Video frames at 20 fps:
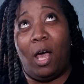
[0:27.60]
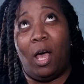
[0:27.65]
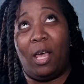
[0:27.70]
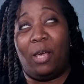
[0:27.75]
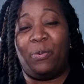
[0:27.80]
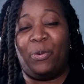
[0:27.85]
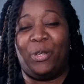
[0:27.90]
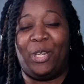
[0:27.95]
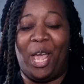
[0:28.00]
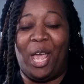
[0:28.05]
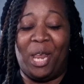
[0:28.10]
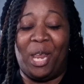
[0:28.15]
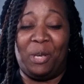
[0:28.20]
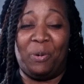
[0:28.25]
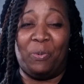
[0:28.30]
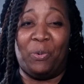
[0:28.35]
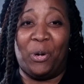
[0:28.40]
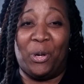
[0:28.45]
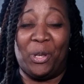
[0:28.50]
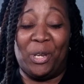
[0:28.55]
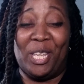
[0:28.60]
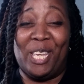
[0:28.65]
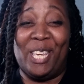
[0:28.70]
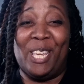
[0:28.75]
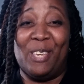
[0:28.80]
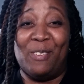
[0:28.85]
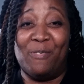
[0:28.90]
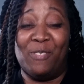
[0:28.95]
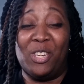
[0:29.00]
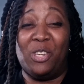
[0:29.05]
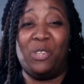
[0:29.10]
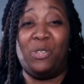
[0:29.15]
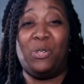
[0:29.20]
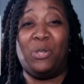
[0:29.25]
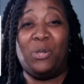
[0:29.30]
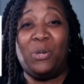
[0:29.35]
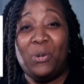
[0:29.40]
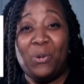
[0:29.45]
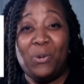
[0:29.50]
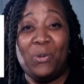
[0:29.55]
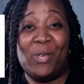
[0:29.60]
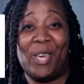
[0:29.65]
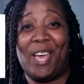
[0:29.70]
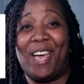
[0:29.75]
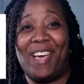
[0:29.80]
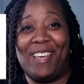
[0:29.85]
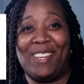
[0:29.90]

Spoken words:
would anyone even do that?